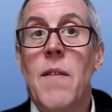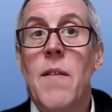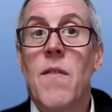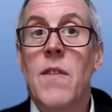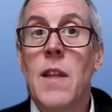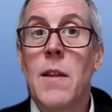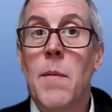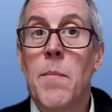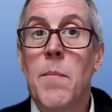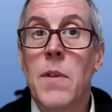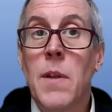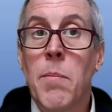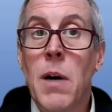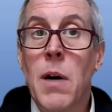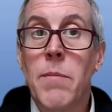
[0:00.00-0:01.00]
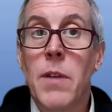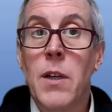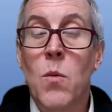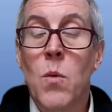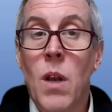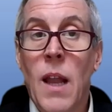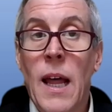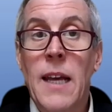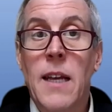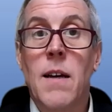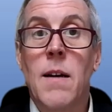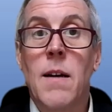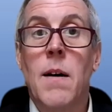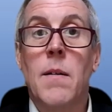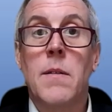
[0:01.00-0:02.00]
that the public would like
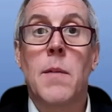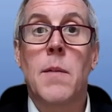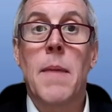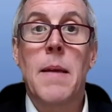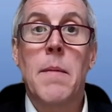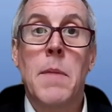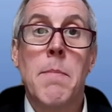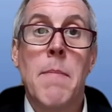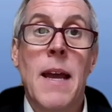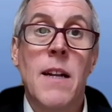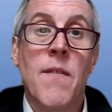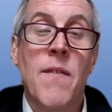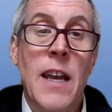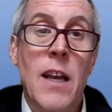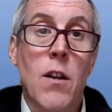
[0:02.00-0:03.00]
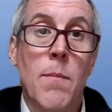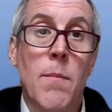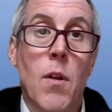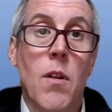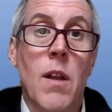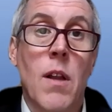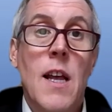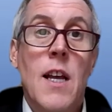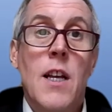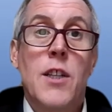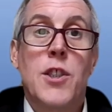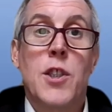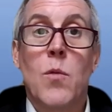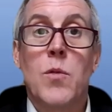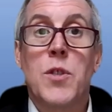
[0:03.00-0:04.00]
to be made available.
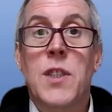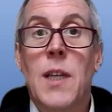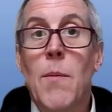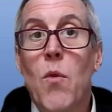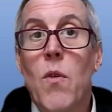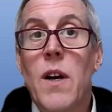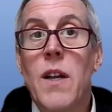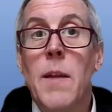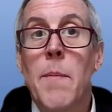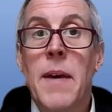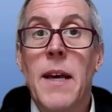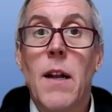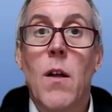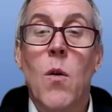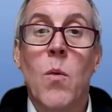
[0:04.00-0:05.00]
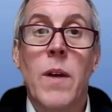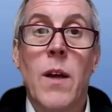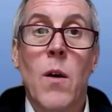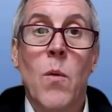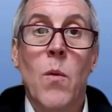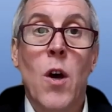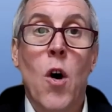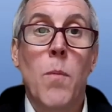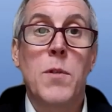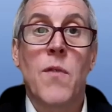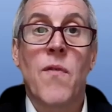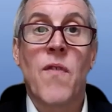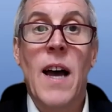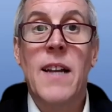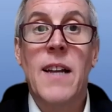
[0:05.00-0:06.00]
So somewhere in the middle, we hope
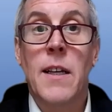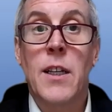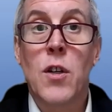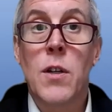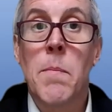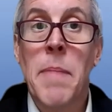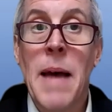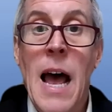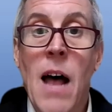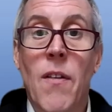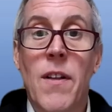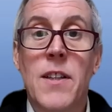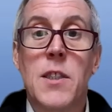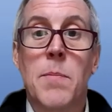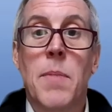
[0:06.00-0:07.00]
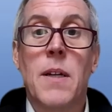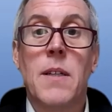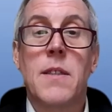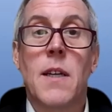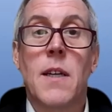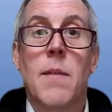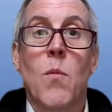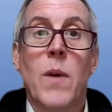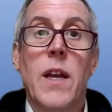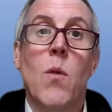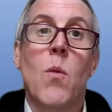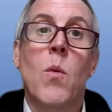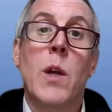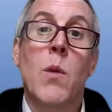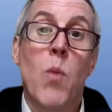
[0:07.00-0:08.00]
to find a good balance. But
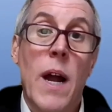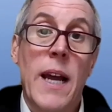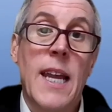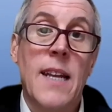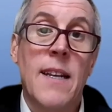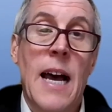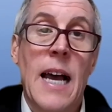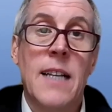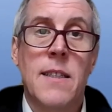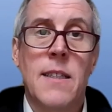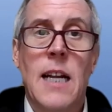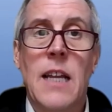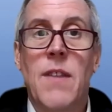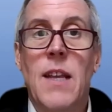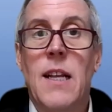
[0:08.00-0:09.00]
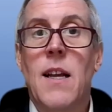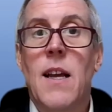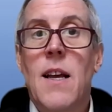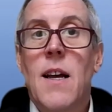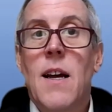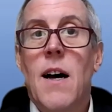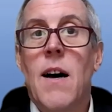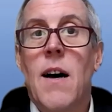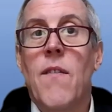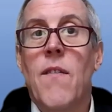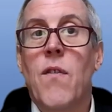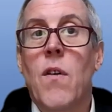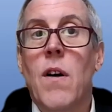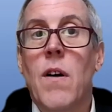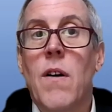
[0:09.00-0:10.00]
we recognize, and I think
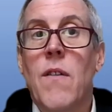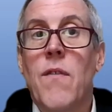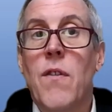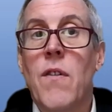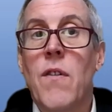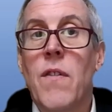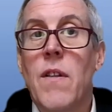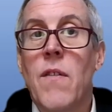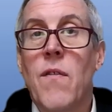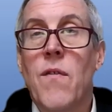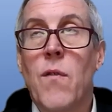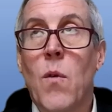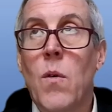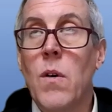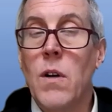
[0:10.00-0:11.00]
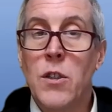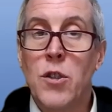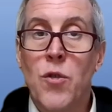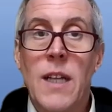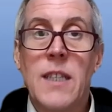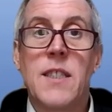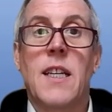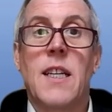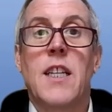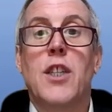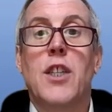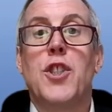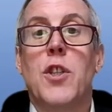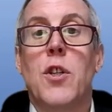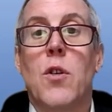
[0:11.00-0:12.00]
for addressing an
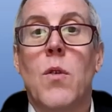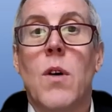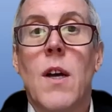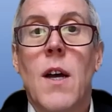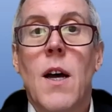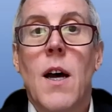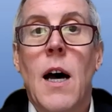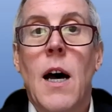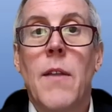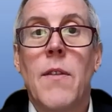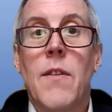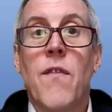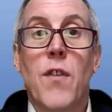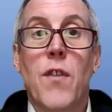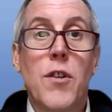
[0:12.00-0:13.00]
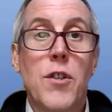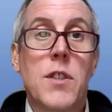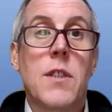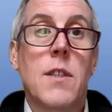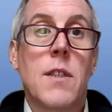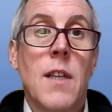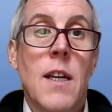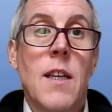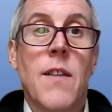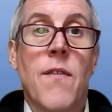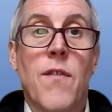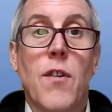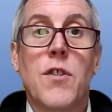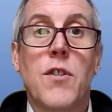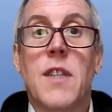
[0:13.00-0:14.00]
issue, the
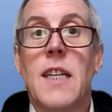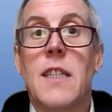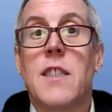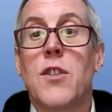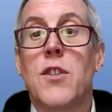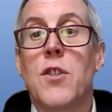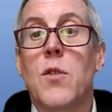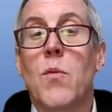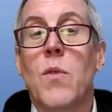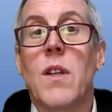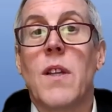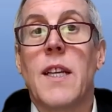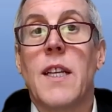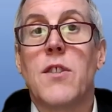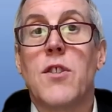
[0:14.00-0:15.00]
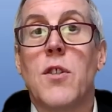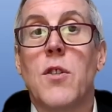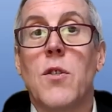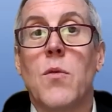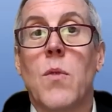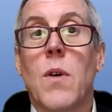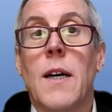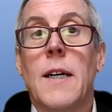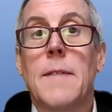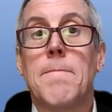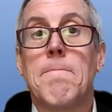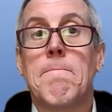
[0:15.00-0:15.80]
first thing to do really is to